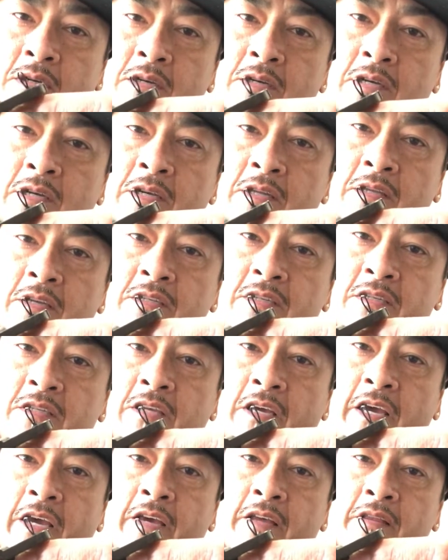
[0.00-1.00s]
And this is
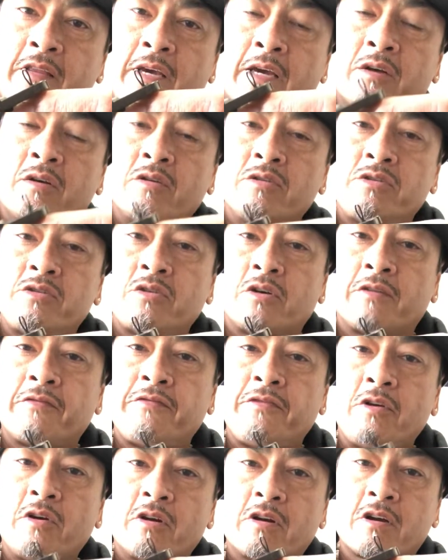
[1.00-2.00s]
the end that goes to our
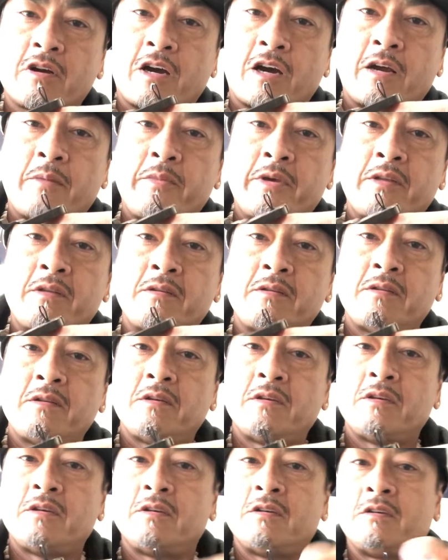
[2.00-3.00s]
fluorocarbon.
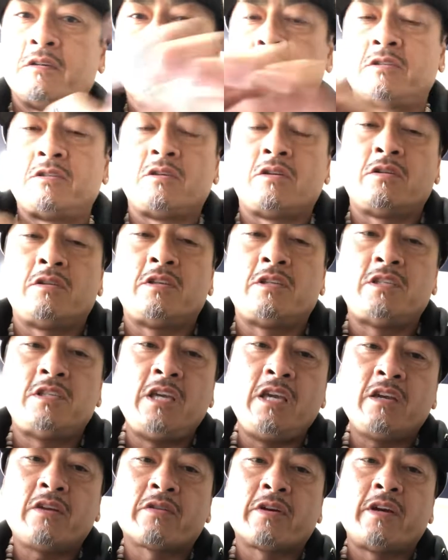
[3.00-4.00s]
So the
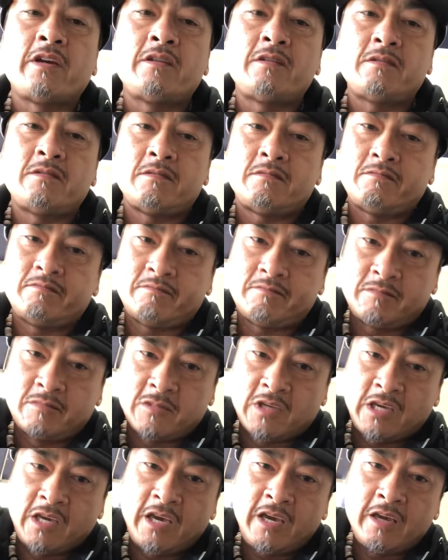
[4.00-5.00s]
secret,
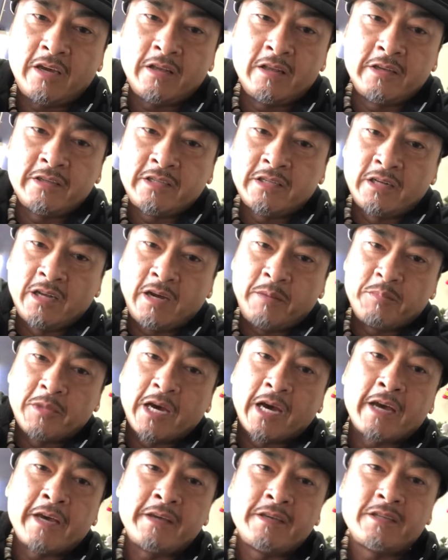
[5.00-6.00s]
okay, listen up
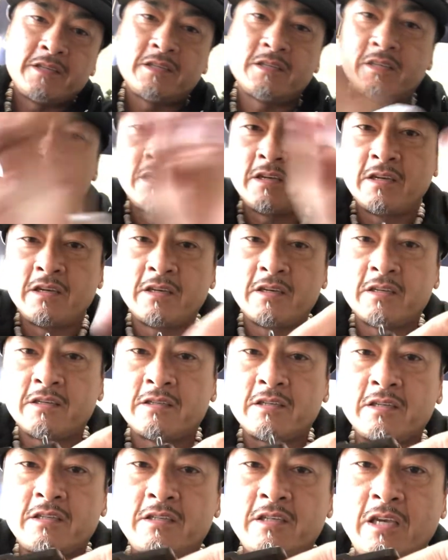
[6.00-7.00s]
guys.
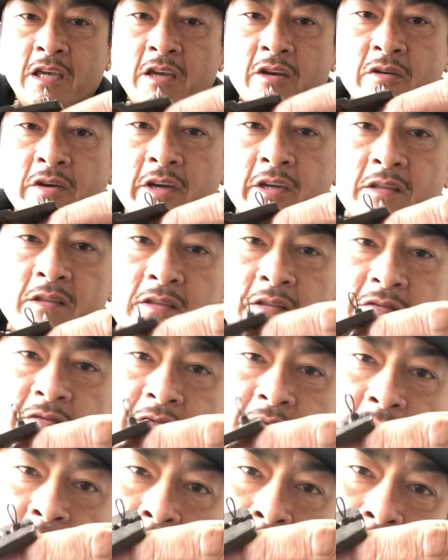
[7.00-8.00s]
The secret
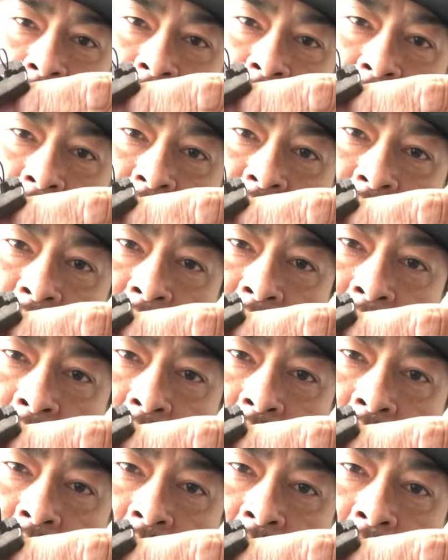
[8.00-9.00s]
for me catching a
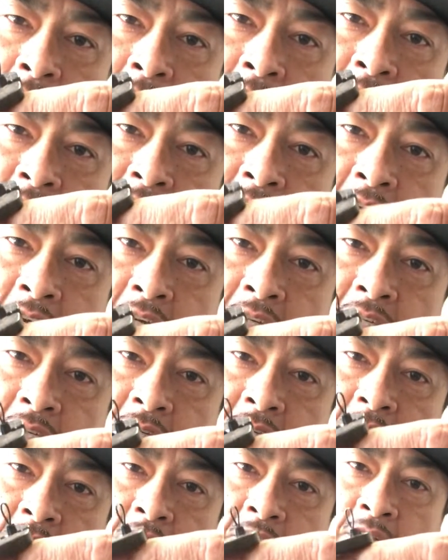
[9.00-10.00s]
whole lot of fish
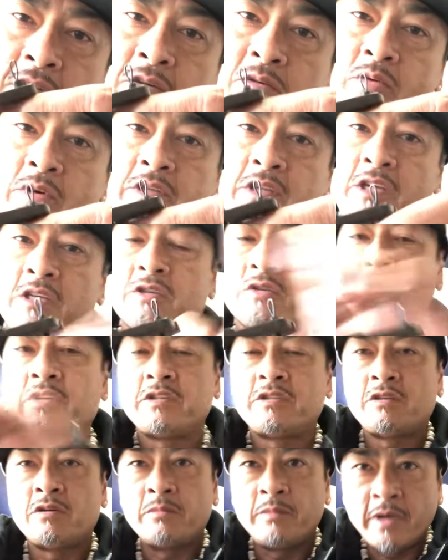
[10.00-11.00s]
with these
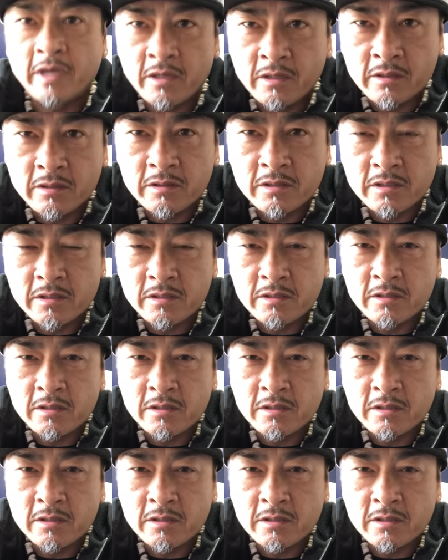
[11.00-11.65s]
crystal minnows